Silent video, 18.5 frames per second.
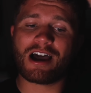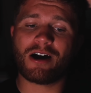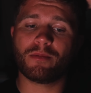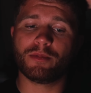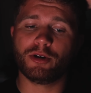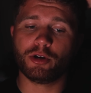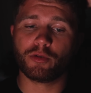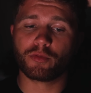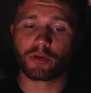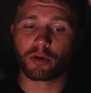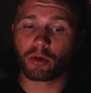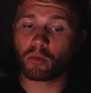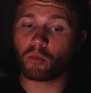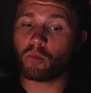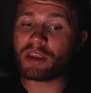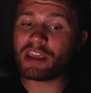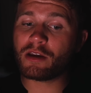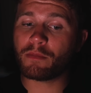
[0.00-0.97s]
Outmaneuver,
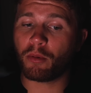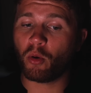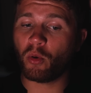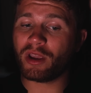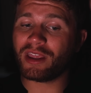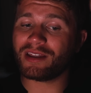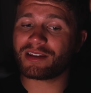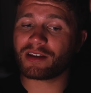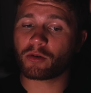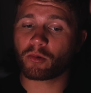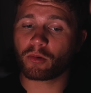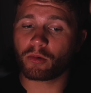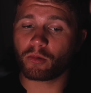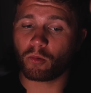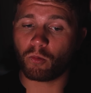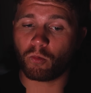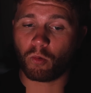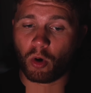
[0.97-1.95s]
Weak Point
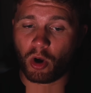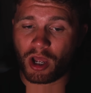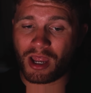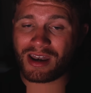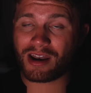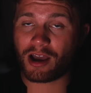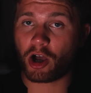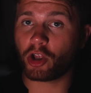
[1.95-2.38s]
1